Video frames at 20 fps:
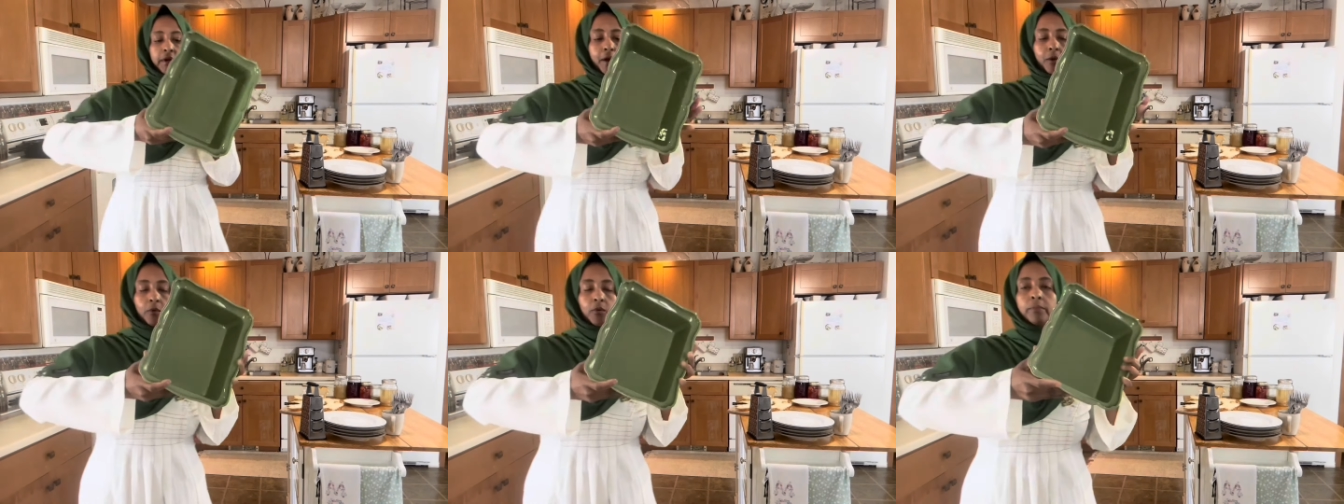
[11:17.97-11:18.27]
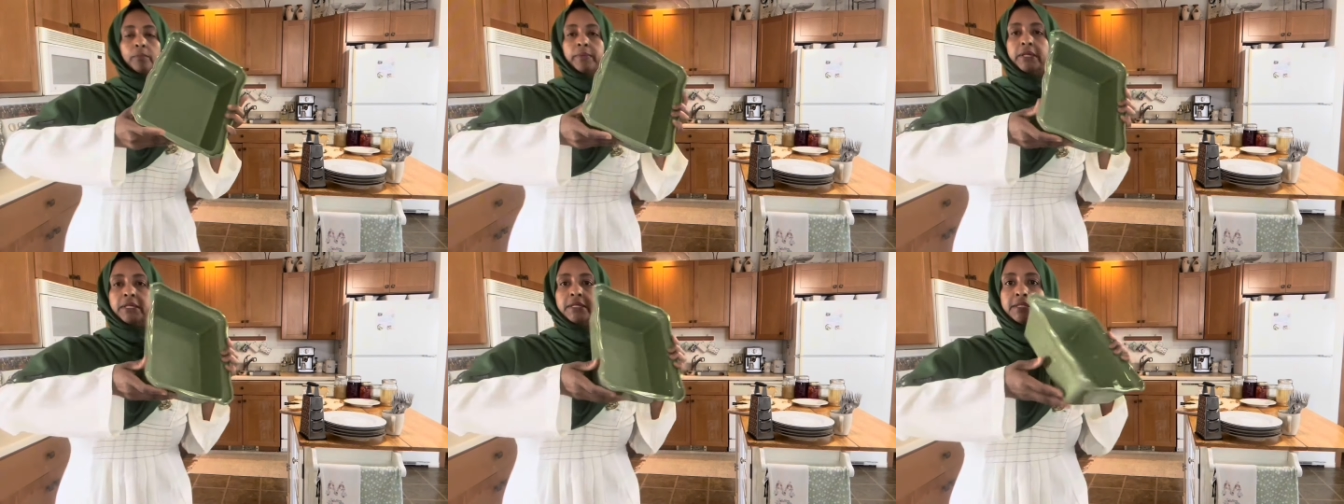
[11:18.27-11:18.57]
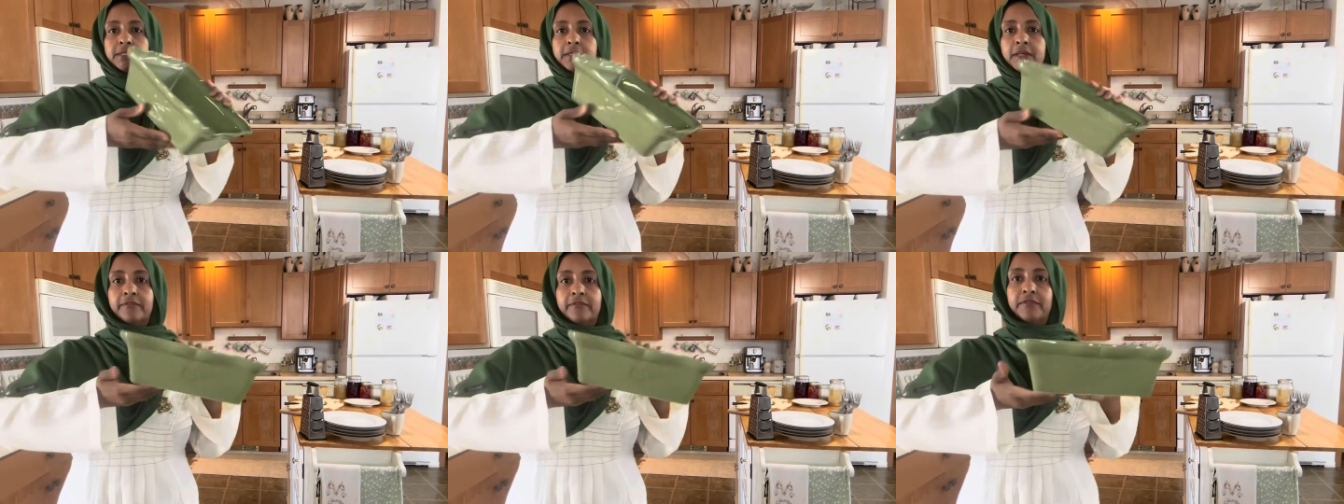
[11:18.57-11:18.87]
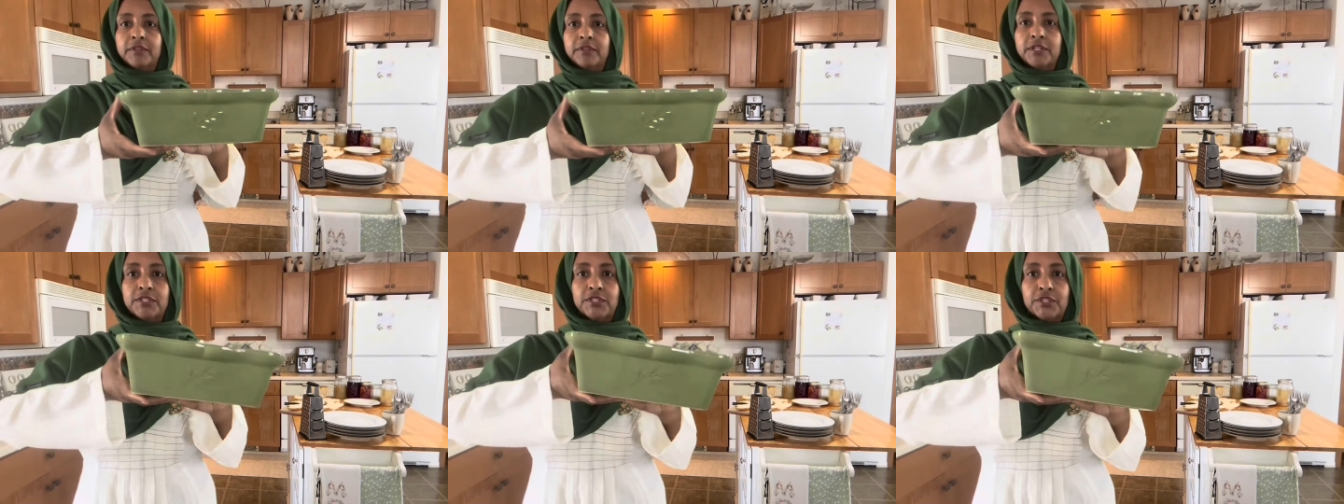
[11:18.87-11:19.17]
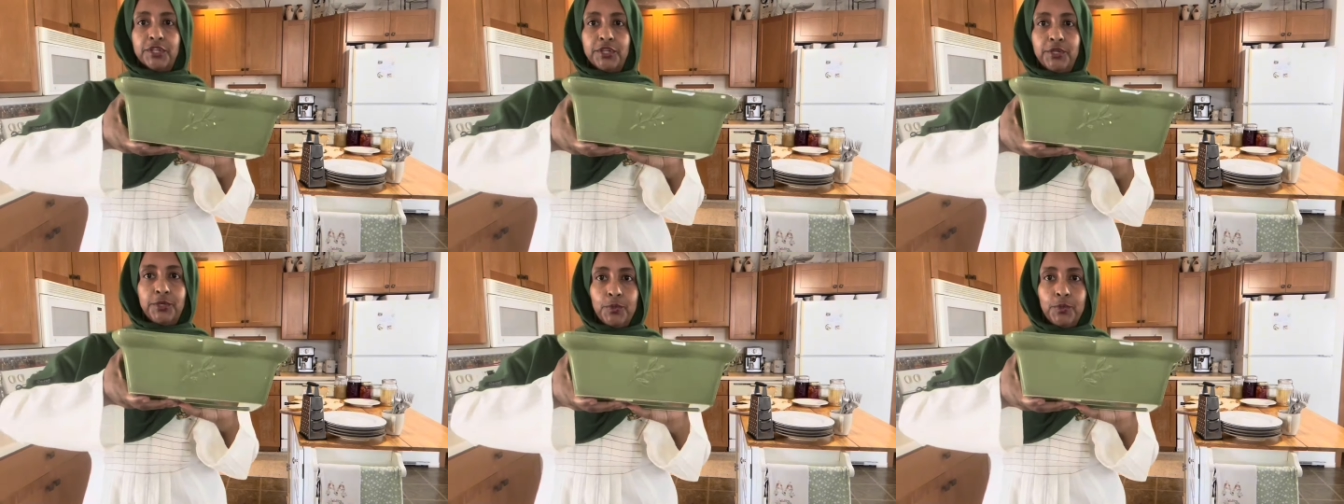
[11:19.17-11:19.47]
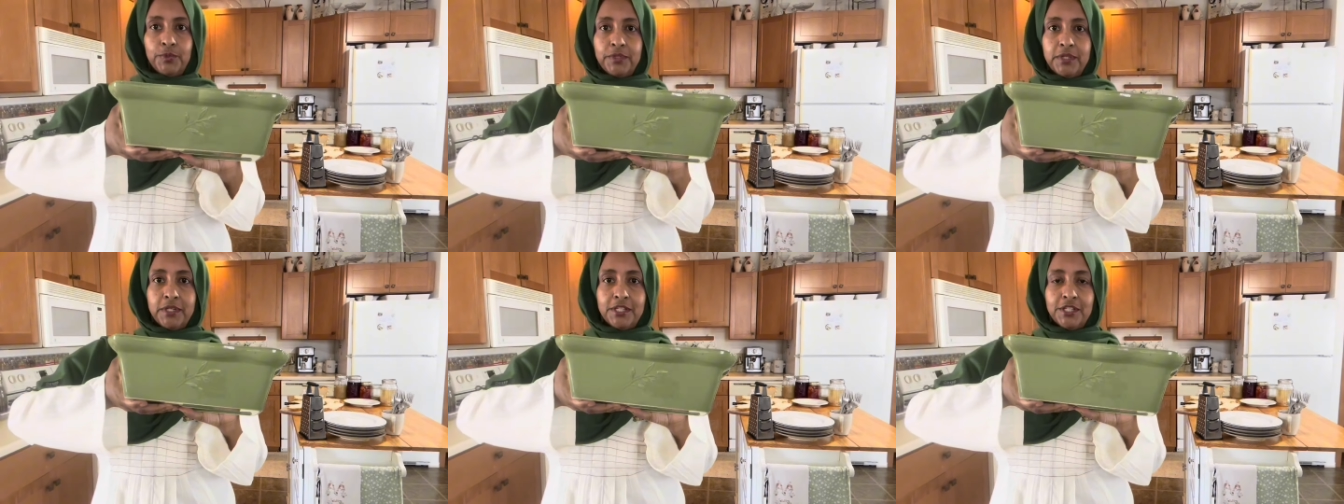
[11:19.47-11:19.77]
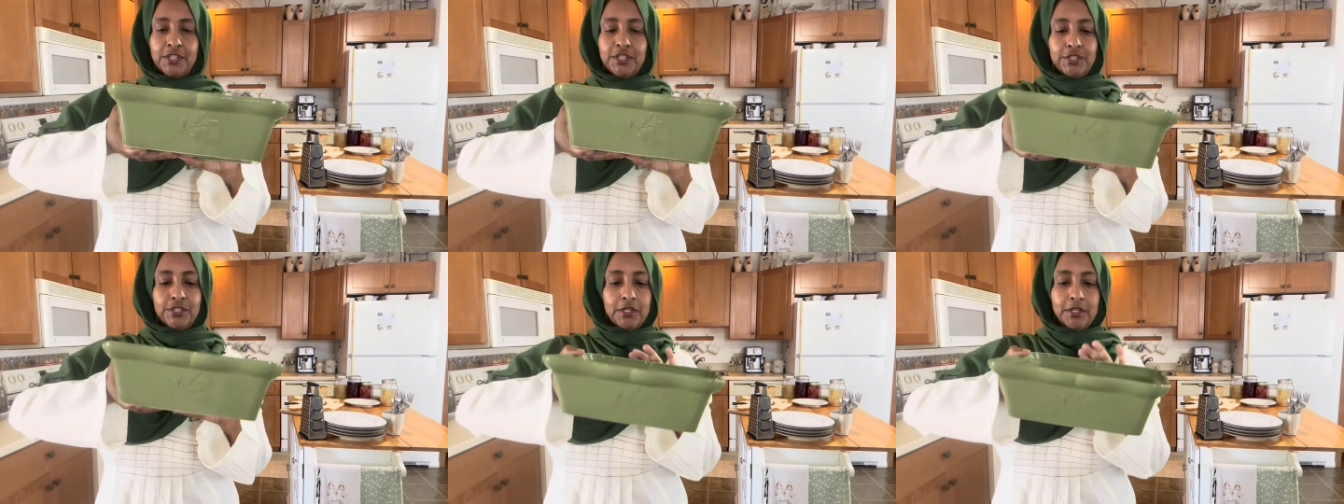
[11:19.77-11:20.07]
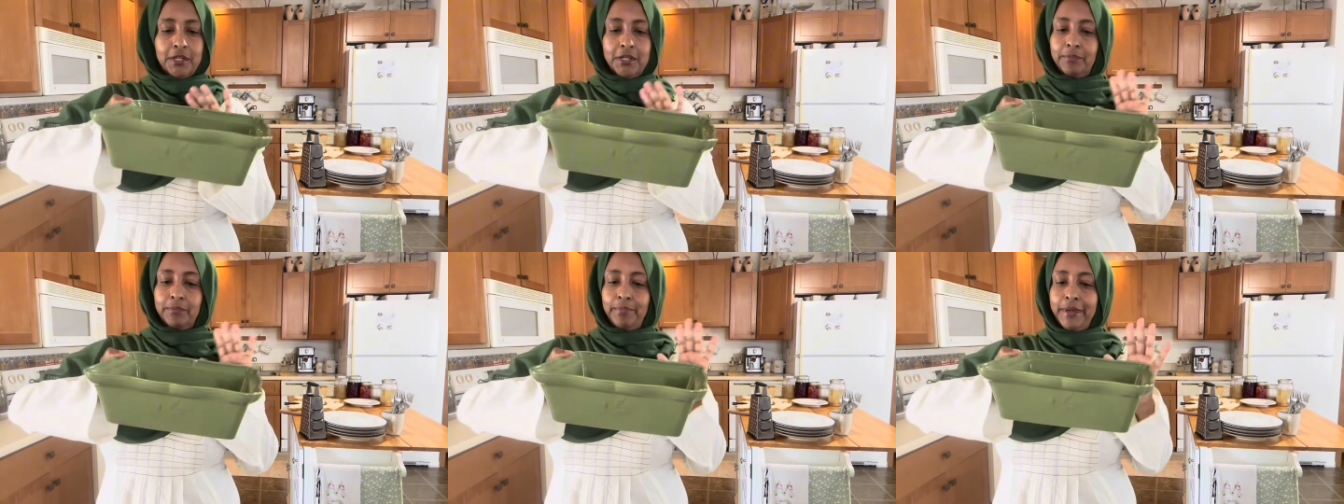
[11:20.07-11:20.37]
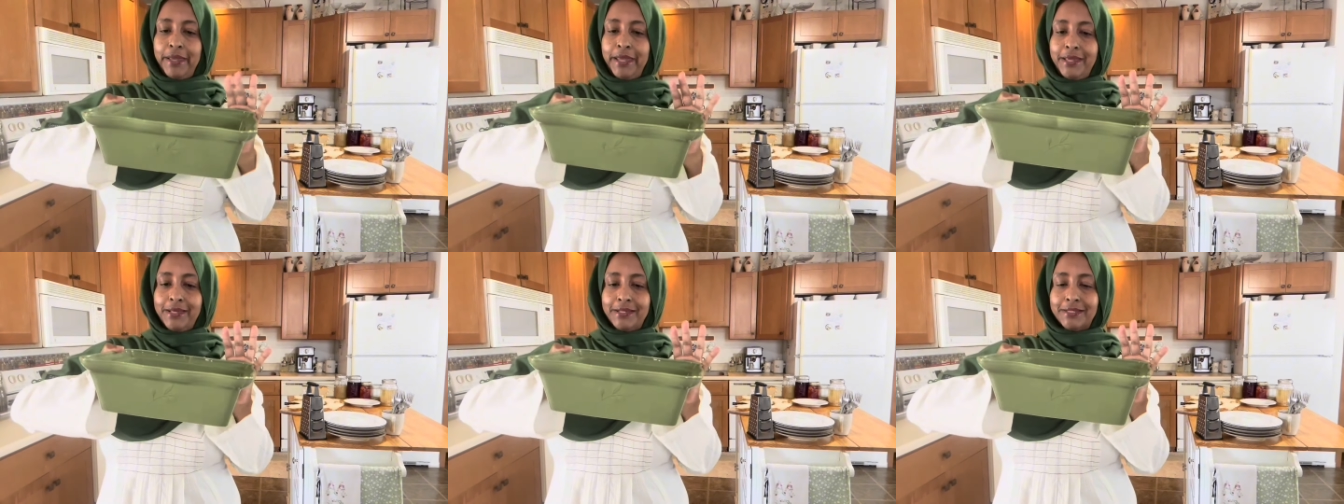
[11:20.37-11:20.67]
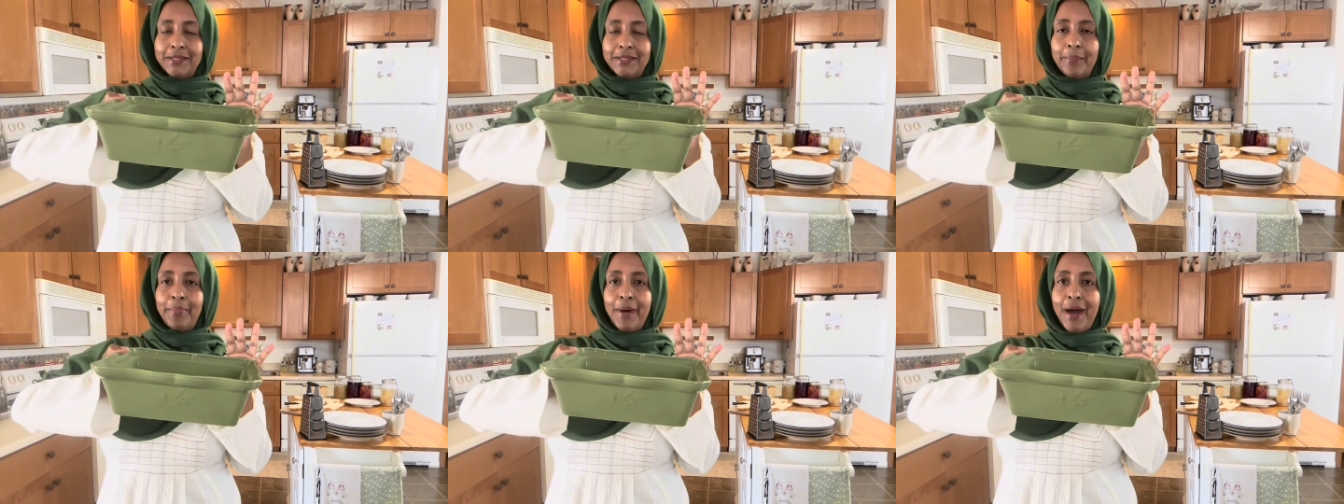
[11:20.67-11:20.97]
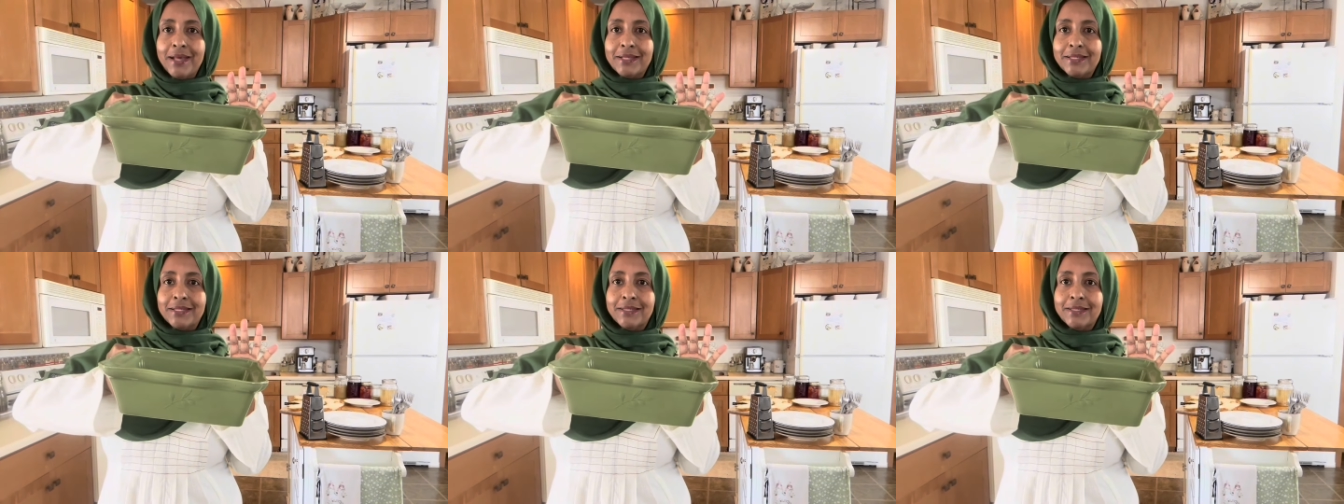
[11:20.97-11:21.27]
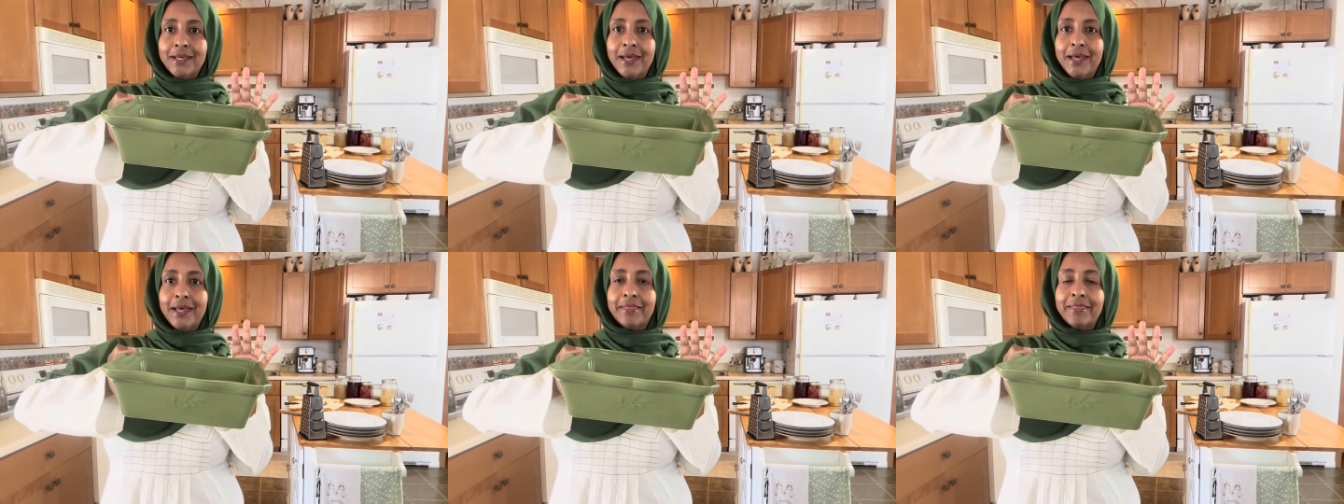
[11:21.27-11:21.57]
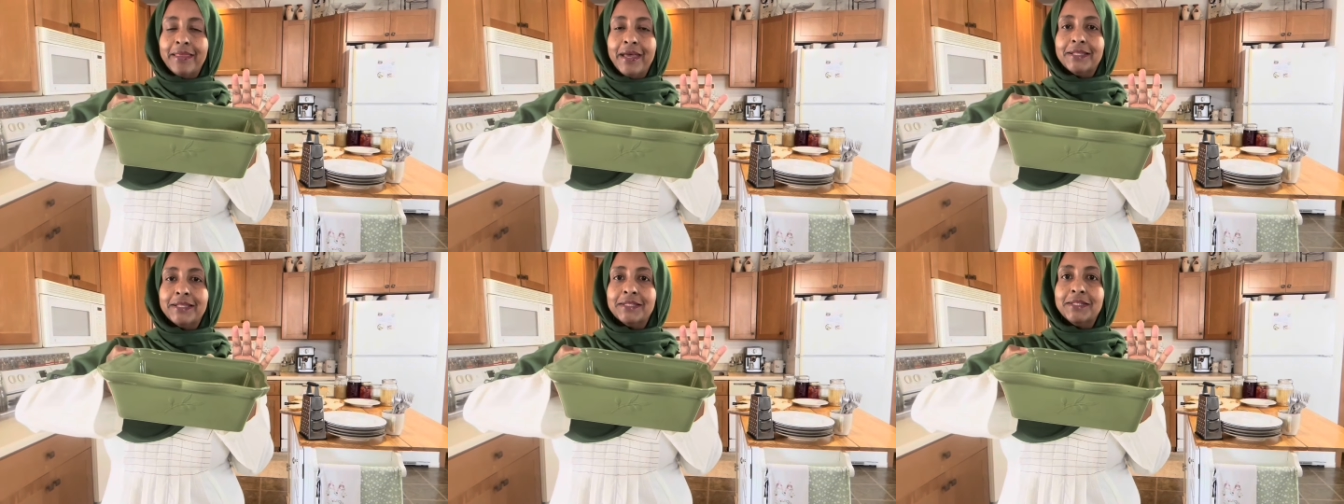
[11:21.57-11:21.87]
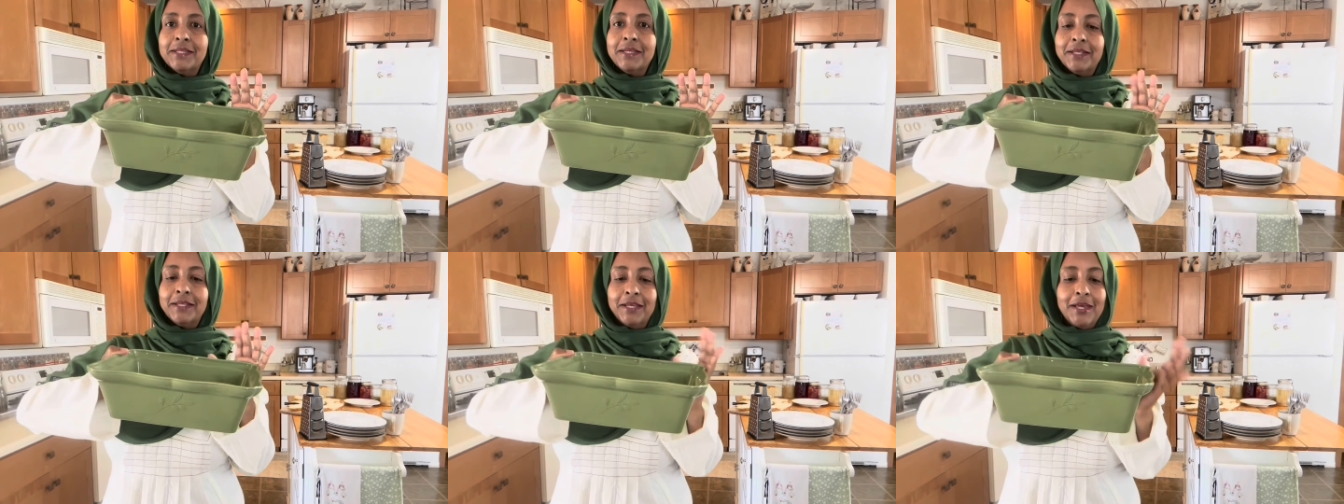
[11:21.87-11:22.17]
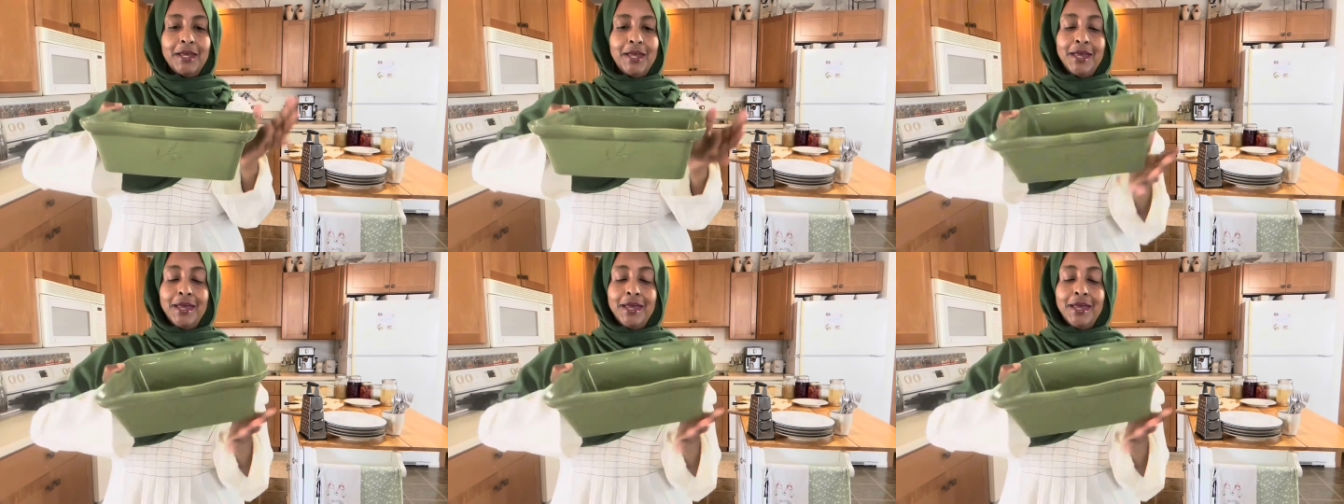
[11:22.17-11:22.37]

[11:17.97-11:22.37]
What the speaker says: I will be serving this cute dish. It bakes the pasta and that's it.